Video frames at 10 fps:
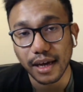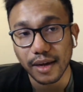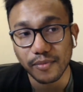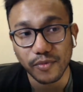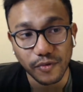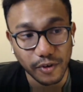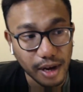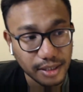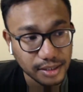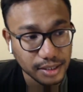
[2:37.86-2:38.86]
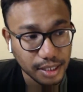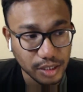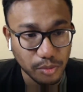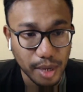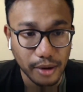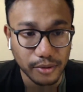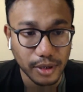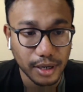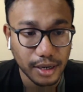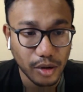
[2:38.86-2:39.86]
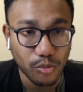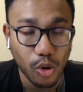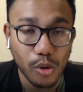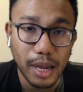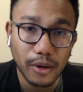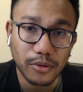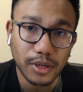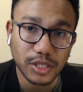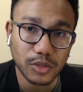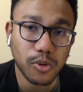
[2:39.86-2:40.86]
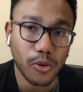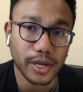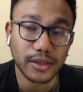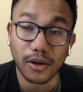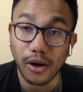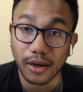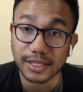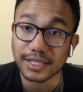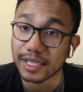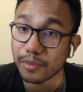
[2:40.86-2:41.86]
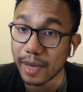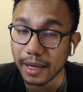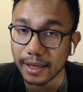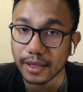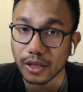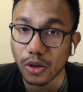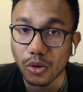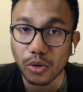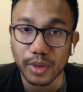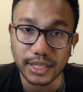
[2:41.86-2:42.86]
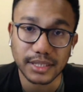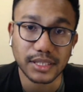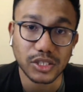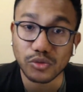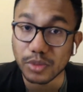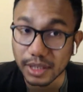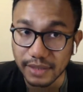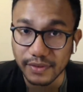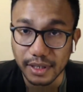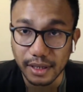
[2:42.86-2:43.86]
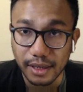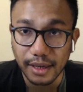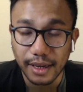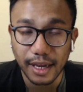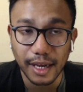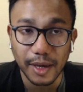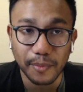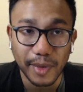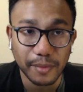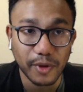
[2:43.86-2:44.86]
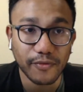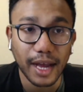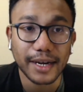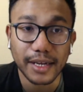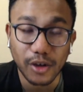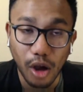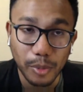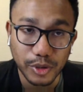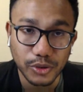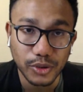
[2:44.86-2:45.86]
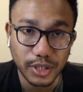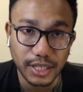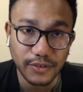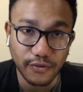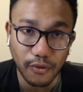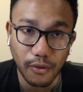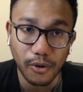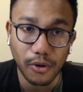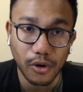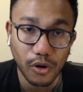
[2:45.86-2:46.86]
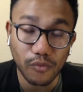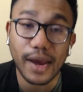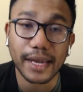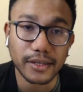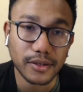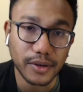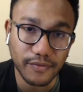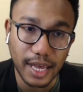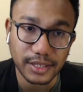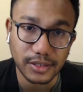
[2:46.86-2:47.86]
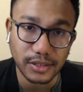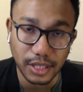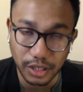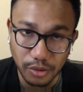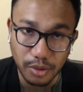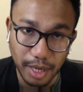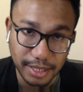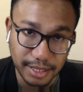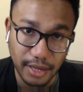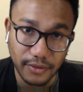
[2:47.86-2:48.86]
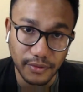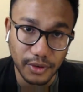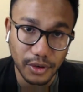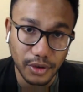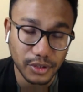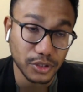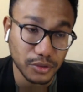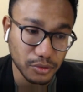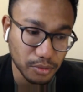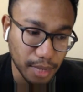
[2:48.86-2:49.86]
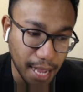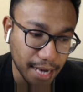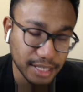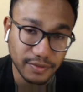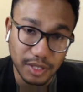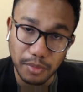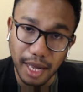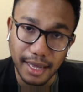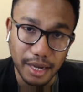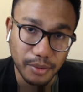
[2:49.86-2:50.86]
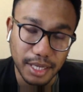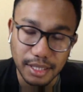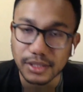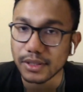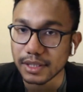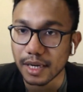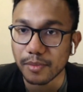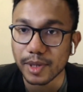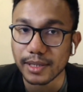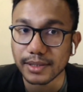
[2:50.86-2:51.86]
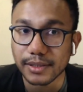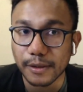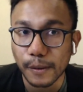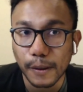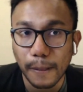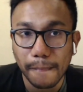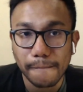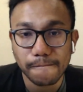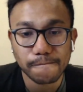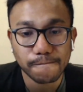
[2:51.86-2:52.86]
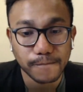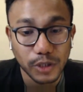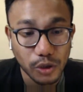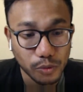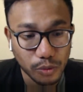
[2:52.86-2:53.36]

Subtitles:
For us, it's more about supporting the causes and the local businesses you believe in, and providing an opportunity for regular investors like you and myself to actively buy equity into these companies. So,